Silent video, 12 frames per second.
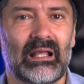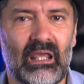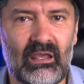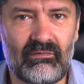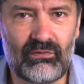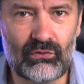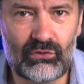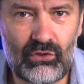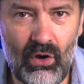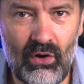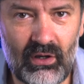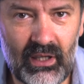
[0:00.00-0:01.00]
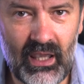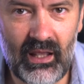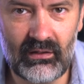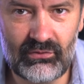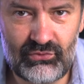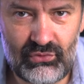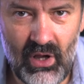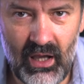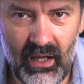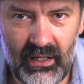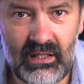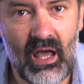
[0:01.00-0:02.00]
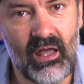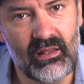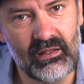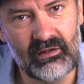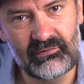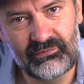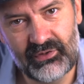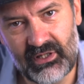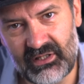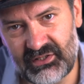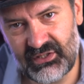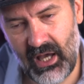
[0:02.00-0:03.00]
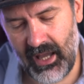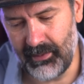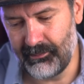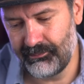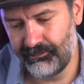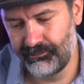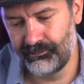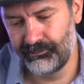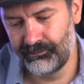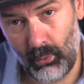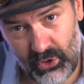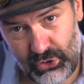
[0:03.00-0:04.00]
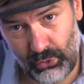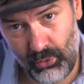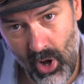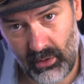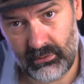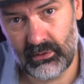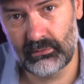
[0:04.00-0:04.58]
if you don't get it right the first time, which you want.